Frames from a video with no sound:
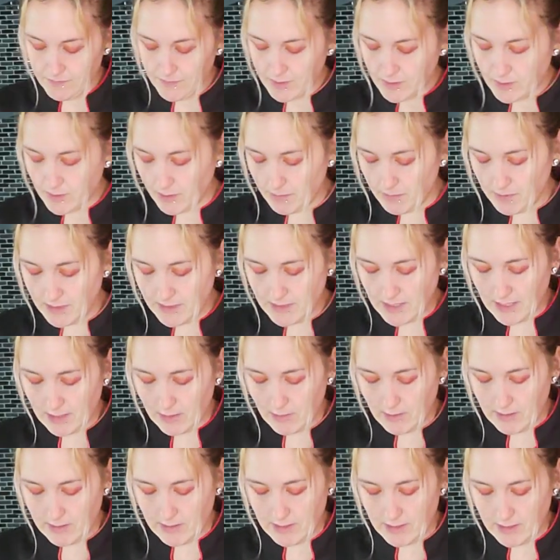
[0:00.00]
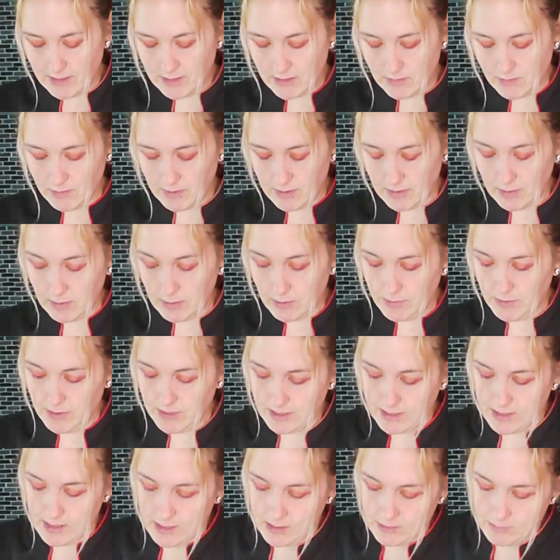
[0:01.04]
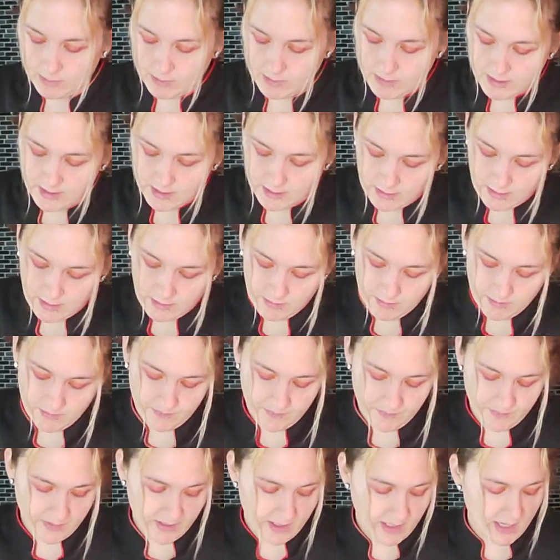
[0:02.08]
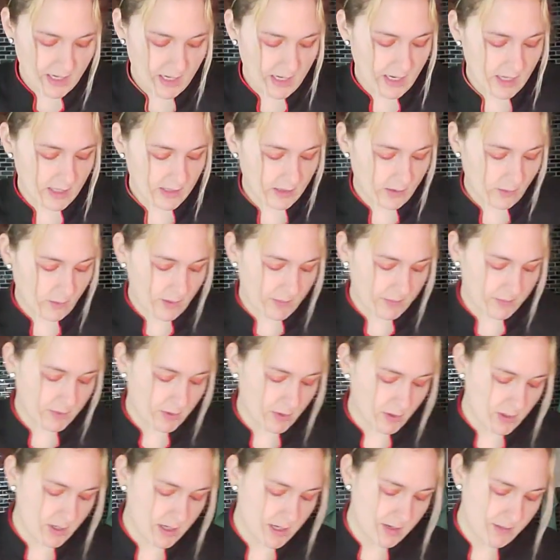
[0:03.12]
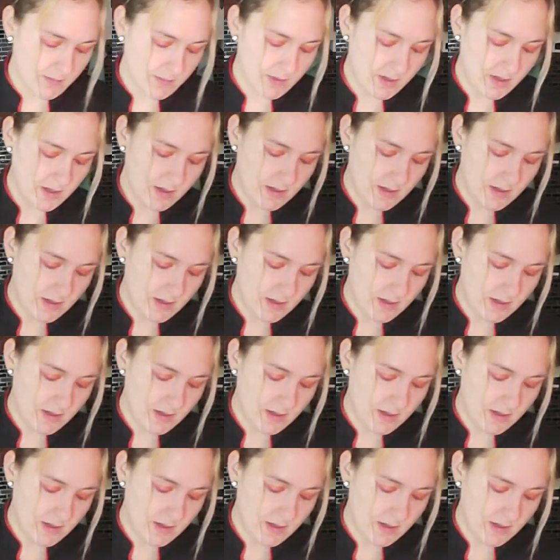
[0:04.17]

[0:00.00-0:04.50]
So I'm going to decorate this with a little bit of caramel syrup and the whipped cream.